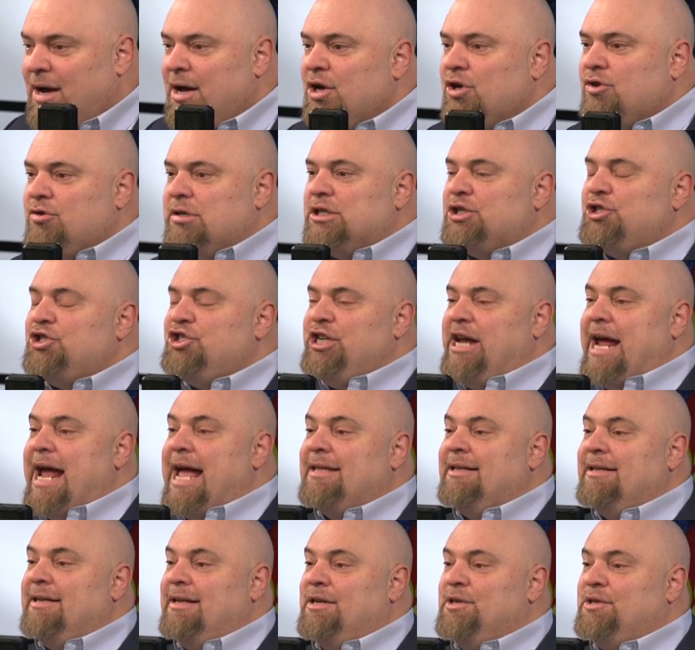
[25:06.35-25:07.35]

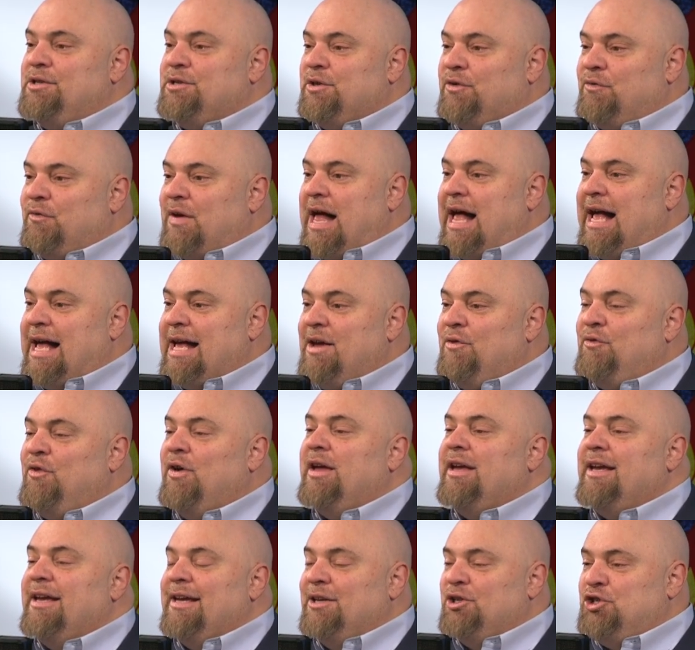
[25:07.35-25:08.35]
Christianity to survive
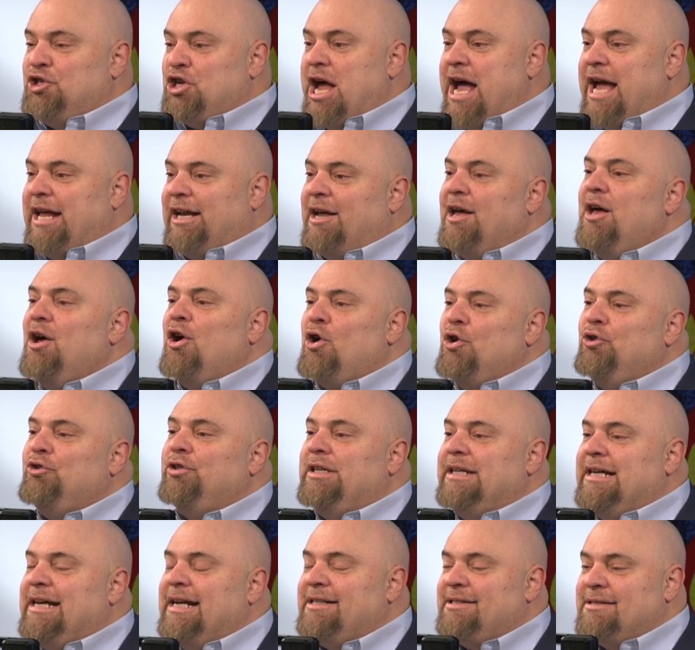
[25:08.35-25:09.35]
in China.
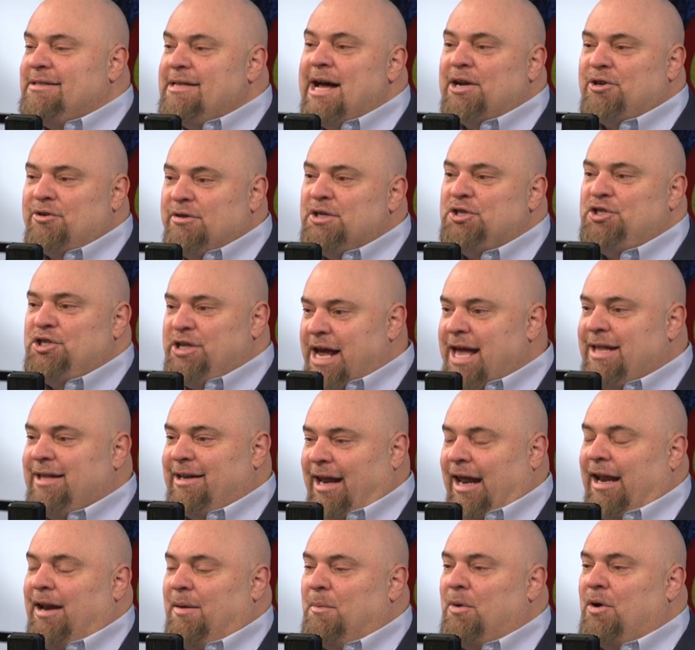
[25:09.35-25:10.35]
Only it's not Christianity
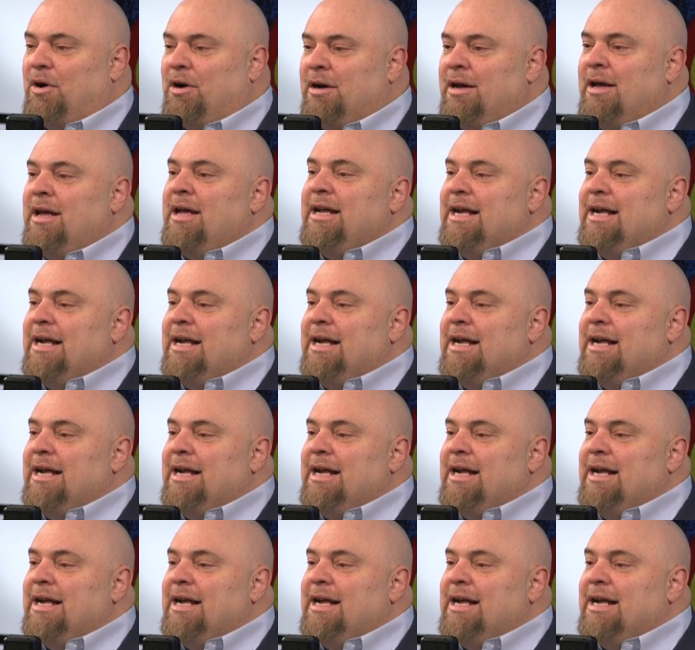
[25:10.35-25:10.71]
anymore.